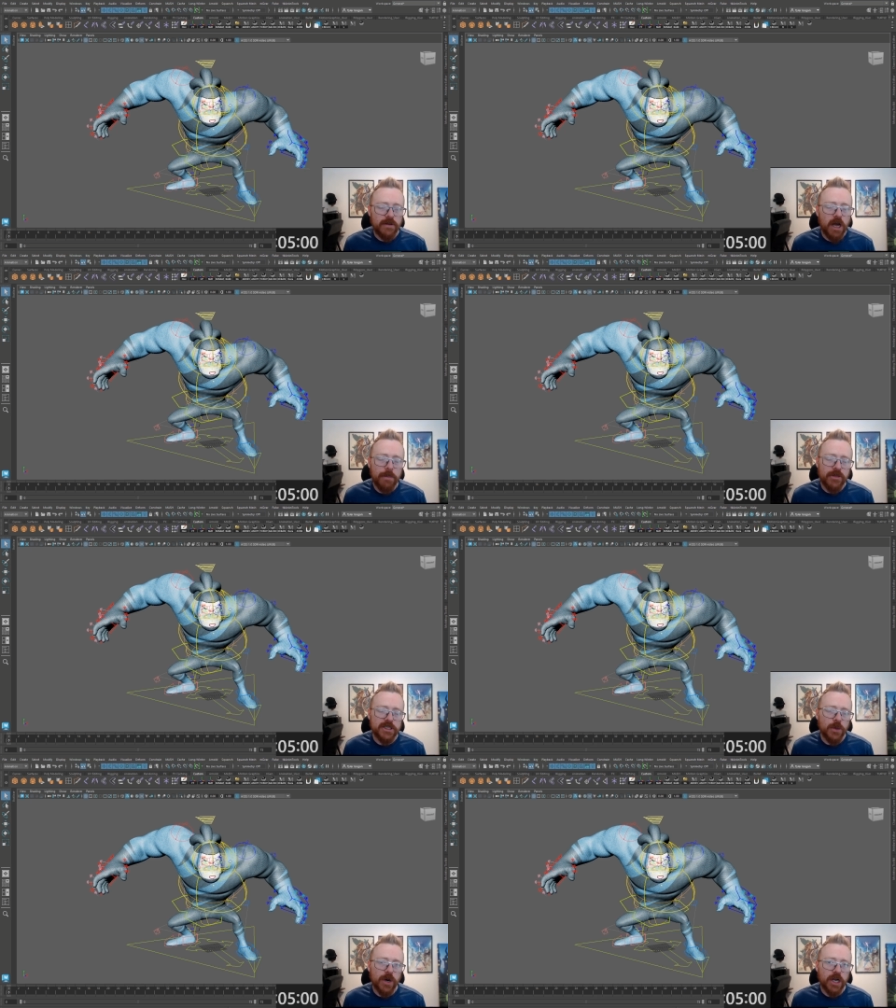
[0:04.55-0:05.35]
A couple
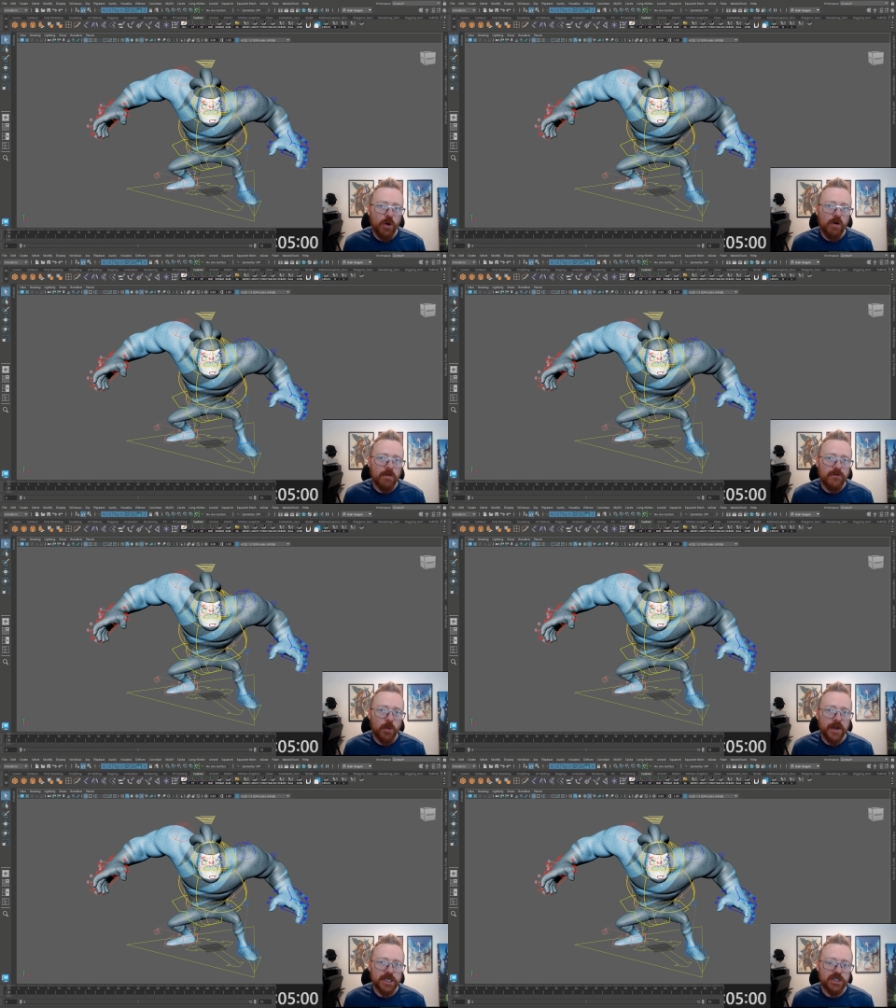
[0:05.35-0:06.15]
things I wanna go over before
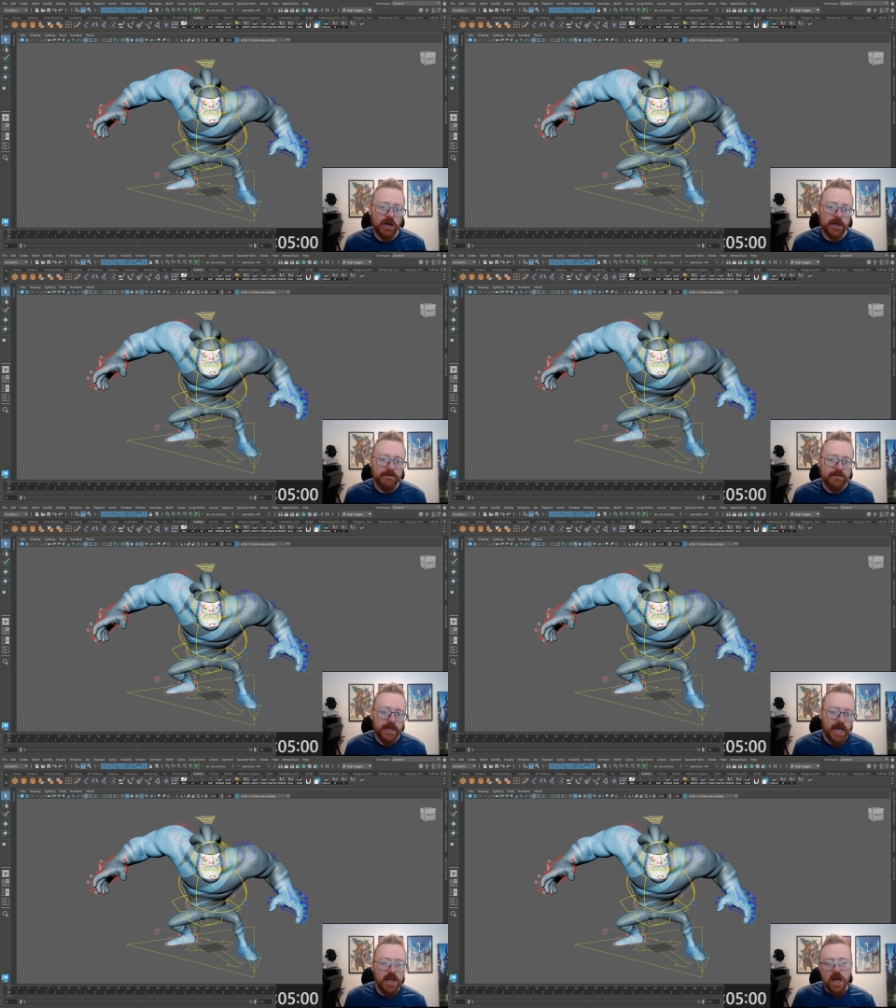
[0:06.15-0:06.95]
we get started,
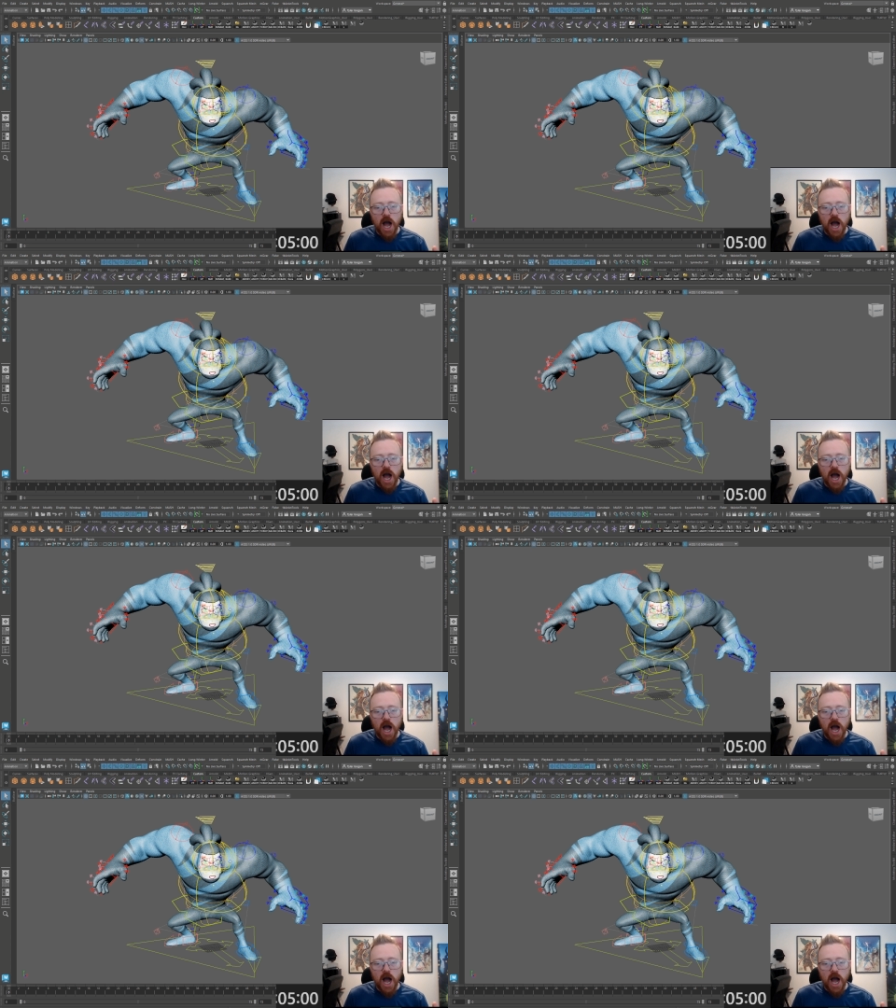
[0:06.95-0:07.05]
okay?